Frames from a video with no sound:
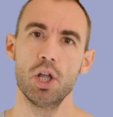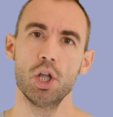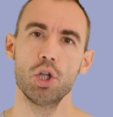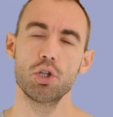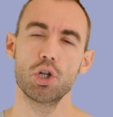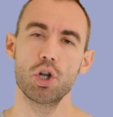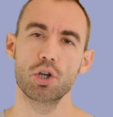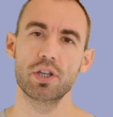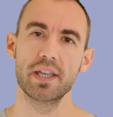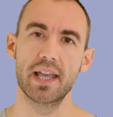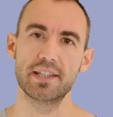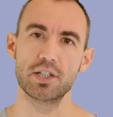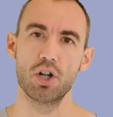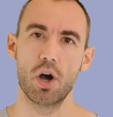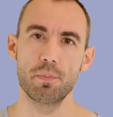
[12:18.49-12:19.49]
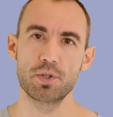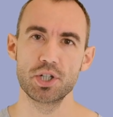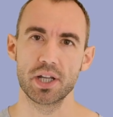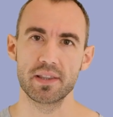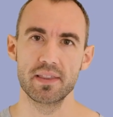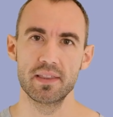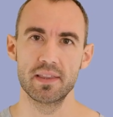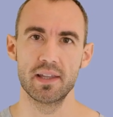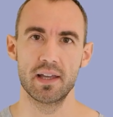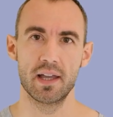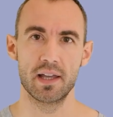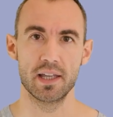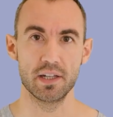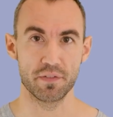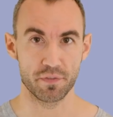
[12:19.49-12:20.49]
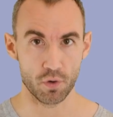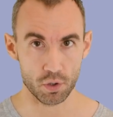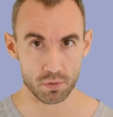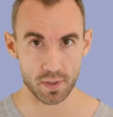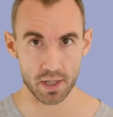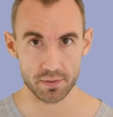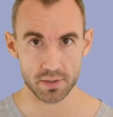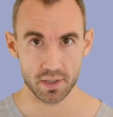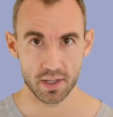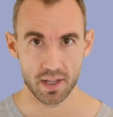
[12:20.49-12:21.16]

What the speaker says: you're looking at an object in the foreground